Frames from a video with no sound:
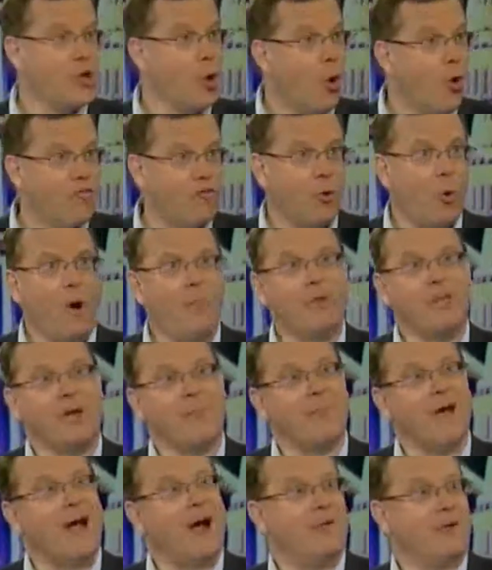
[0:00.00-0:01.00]
overwhelming
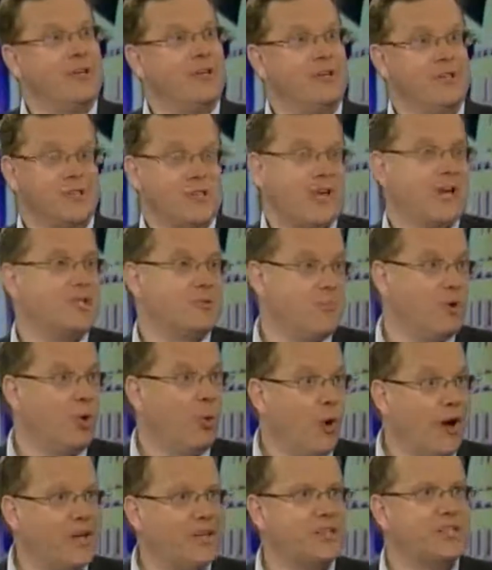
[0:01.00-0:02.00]
amount has been
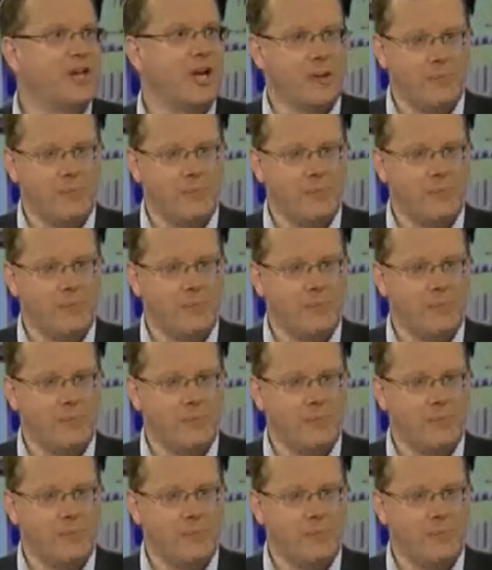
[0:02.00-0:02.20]
wasted.